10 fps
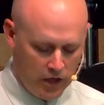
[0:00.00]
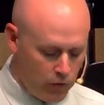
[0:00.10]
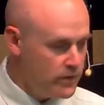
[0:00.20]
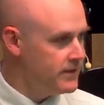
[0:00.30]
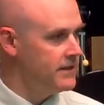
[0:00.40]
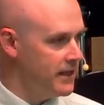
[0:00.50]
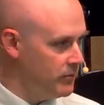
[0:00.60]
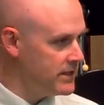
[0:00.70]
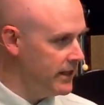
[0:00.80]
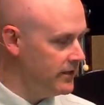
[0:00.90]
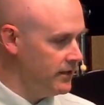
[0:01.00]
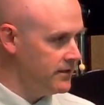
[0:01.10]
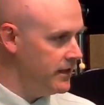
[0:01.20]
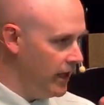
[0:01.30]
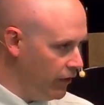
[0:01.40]
Always the same
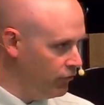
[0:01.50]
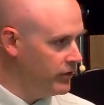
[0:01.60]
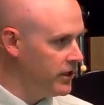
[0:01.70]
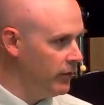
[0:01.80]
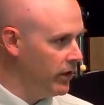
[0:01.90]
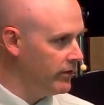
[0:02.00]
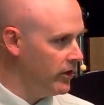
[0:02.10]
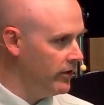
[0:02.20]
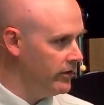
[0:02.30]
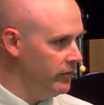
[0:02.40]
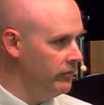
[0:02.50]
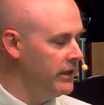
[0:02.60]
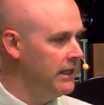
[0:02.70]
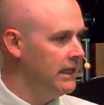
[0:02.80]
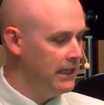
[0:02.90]
sentence, every time I thought of them.
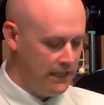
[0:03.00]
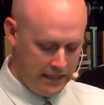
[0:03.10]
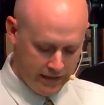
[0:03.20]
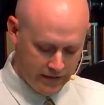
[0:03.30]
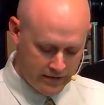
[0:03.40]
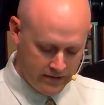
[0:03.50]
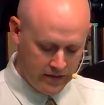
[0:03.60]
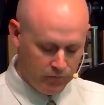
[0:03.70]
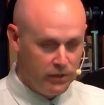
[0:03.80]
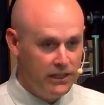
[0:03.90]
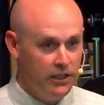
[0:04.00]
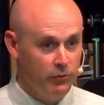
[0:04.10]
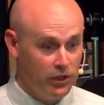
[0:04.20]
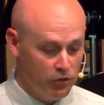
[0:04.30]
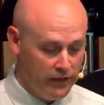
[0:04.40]
And it
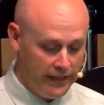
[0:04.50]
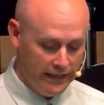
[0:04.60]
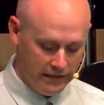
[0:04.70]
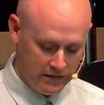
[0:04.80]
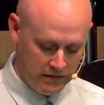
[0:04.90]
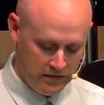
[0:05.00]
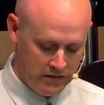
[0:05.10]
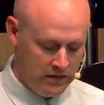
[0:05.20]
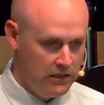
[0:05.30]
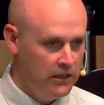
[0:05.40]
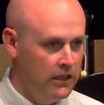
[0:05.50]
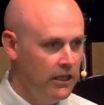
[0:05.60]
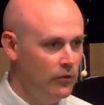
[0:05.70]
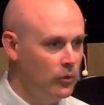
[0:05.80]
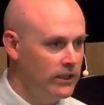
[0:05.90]
became ingrained.
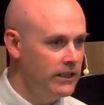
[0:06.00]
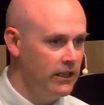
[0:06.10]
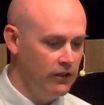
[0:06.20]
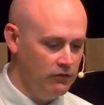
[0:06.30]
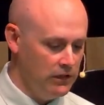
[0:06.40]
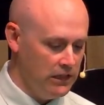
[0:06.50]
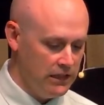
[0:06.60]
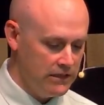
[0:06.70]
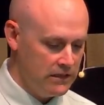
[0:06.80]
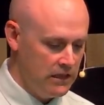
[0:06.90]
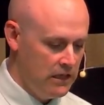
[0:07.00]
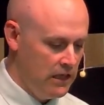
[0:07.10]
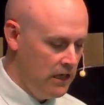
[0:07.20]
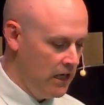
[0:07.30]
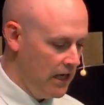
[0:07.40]
And one day I realized
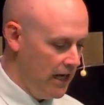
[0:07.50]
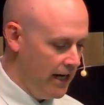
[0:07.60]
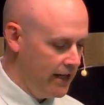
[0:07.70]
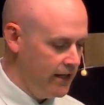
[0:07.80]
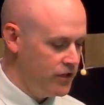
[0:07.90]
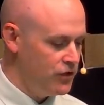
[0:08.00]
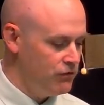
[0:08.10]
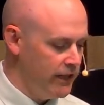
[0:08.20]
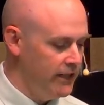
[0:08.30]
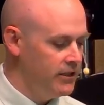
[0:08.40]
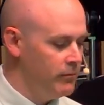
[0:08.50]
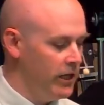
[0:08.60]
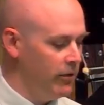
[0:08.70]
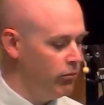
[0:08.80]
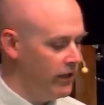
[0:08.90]
I had trained
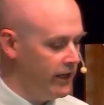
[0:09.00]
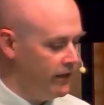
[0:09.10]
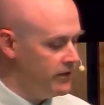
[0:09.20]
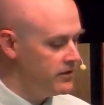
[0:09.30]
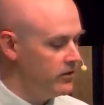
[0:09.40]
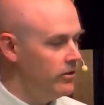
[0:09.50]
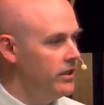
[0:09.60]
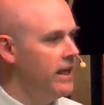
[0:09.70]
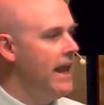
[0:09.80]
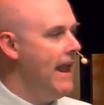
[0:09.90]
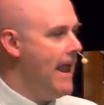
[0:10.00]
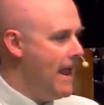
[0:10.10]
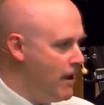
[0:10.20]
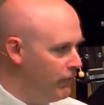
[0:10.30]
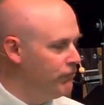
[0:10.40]
my brain so that
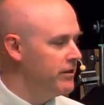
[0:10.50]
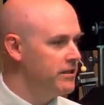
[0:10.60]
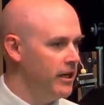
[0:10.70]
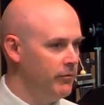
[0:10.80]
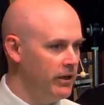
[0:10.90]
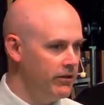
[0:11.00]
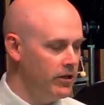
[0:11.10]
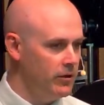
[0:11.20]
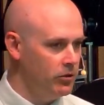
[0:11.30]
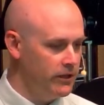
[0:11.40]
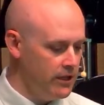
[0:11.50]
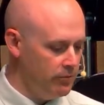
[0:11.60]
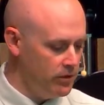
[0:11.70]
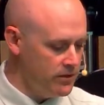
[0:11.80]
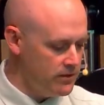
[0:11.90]
every time I thought about
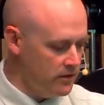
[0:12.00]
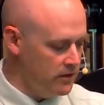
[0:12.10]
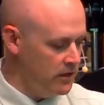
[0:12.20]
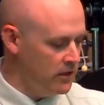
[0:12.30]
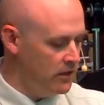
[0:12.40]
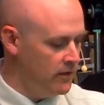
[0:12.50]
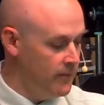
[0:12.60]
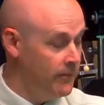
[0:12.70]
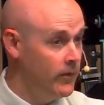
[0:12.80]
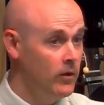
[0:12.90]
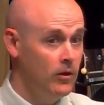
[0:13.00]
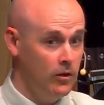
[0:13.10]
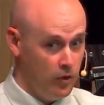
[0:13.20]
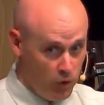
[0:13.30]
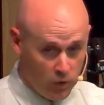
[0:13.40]
that person,
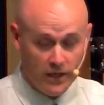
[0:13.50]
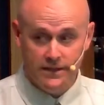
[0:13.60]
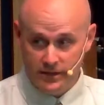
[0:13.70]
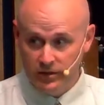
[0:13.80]
who I